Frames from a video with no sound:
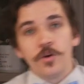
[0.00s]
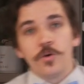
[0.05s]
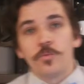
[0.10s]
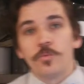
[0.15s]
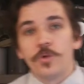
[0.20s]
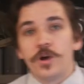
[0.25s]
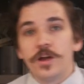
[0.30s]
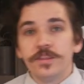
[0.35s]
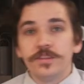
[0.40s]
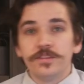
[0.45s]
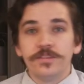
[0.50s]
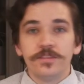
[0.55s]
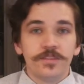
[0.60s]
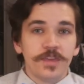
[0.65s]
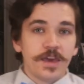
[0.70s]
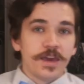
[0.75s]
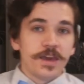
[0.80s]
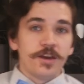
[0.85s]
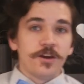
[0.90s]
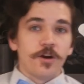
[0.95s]
when
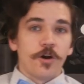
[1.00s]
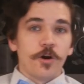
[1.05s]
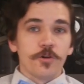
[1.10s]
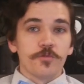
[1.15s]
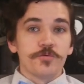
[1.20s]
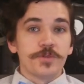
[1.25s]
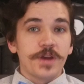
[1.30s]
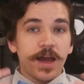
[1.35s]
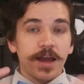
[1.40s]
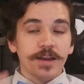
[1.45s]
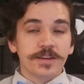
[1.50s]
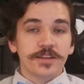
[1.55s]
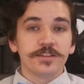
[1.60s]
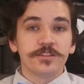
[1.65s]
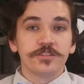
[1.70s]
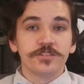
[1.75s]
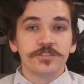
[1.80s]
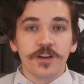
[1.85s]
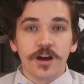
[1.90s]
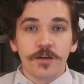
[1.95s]
they are reacting
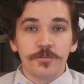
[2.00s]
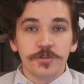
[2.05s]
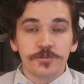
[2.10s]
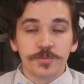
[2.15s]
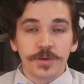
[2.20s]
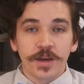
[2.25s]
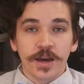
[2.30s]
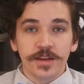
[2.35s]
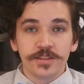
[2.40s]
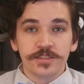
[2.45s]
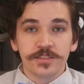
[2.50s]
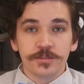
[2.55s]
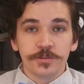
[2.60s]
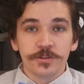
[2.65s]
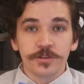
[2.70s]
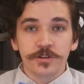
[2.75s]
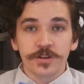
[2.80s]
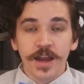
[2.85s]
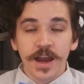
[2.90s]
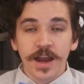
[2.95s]
to zombies behind some of
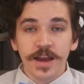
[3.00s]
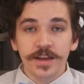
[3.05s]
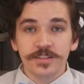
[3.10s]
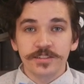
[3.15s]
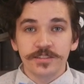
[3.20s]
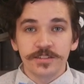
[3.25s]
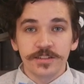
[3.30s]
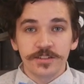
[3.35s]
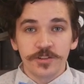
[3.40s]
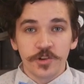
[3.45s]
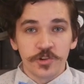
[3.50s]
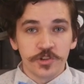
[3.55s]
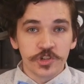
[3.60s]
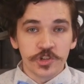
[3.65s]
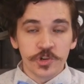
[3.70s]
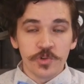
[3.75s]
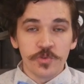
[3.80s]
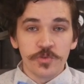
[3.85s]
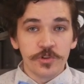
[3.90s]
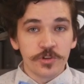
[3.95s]
their guys and they go to
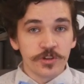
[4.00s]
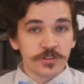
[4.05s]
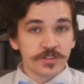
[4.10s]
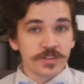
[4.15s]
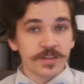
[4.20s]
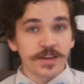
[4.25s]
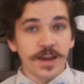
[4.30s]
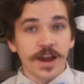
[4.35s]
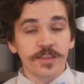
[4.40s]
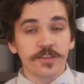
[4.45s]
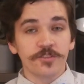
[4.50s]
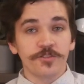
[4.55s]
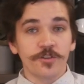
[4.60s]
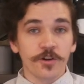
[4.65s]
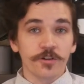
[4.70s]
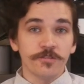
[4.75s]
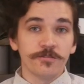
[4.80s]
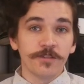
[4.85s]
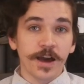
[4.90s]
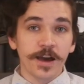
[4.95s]
shoot, you can see the guy on the
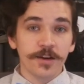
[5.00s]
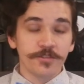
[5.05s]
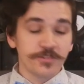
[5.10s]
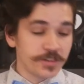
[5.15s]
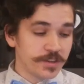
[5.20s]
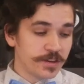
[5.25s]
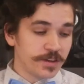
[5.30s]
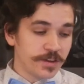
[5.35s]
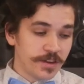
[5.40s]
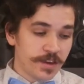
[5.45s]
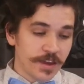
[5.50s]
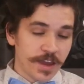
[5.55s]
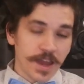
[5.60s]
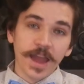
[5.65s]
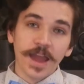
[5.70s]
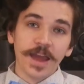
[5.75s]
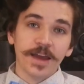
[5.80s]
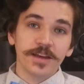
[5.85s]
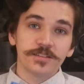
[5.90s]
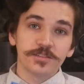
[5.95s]
far left
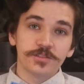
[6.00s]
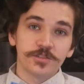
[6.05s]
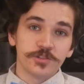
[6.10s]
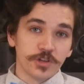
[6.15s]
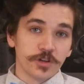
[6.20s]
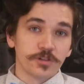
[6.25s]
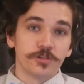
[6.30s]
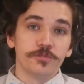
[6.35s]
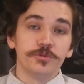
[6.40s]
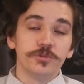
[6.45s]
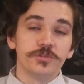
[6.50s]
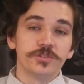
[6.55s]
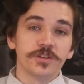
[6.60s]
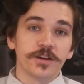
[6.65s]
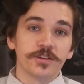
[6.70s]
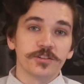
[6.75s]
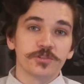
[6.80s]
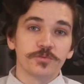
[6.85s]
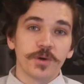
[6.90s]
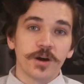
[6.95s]
has Jungle Boots
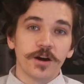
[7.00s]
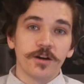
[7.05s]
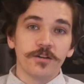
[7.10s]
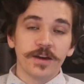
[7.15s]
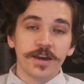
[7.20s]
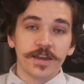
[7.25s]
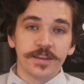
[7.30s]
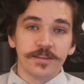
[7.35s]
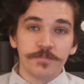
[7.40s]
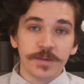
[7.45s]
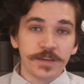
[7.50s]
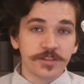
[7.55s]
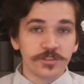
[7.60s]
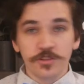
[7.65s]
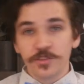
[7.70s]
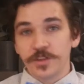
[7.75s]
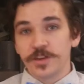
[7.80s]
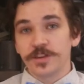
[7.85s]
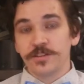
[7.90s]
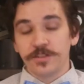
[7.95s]
on as well. And it makes
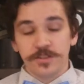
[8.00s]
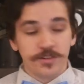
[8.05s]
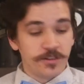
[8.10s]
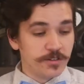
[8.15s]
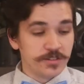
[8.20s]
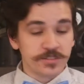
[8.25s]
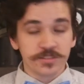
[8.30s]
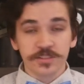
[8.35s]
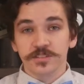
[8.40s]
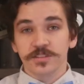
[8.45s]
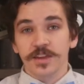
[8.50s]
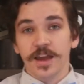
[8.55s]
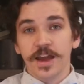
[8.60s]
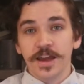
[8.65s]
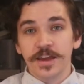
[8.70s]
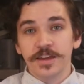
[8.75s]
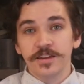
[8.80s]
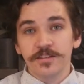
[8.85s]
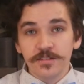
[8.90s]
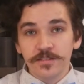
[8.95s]
you think, is this
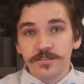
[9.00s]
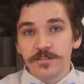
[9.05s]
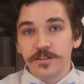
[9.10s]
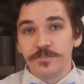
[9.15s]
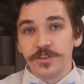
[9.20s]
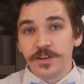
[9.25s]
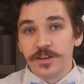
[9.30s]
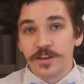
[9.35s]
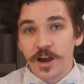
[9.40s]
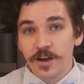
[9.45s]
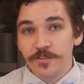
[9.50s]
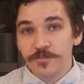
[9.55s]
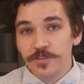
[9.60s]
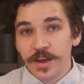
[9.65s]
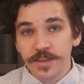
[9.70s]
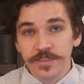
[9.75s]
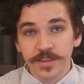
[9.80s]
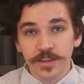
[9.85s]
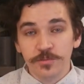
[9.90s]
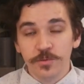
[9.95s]
guy a Vietnam
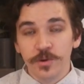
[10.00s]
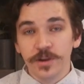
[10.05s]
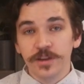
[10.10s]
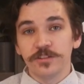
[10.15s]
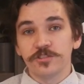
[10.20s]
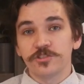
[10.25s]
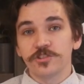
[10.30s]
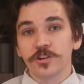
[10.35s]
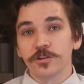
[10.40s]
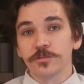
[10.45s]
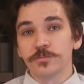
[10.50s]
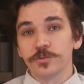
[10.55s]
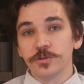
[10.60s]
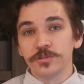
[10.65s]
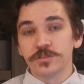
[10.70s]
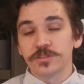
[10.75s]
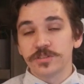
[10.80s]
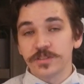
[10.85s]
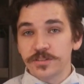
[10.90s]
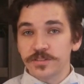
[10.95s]
vet? And that's why he has Jungle
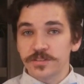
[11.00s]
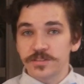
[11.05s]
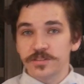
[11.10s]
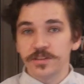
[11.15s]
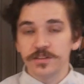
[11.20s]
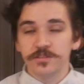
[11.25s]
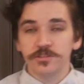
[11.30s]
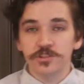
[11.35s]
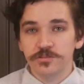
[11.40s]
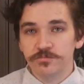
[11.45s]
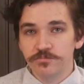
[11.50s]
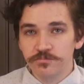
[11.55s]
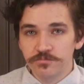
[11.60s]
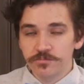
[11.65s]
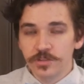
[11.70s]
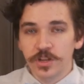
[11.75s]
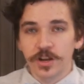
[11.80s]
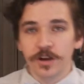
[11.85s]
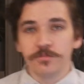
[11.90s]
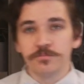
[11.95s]
Boots. It just,
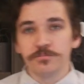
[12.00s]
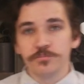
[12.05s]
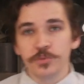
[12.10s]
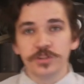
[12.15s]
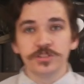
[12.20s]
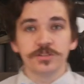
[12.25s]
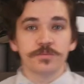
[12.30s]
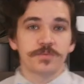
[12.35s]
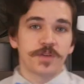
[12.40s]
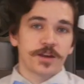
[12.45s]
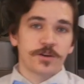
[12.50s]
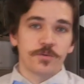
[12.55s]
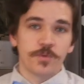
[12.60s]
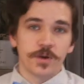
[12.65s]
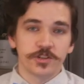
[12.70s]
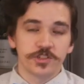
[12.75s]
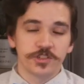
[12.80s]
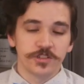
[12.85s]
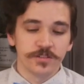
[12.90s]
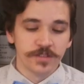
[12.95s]
brings up that
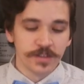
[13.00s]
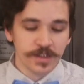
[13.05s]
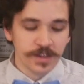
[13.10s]
question.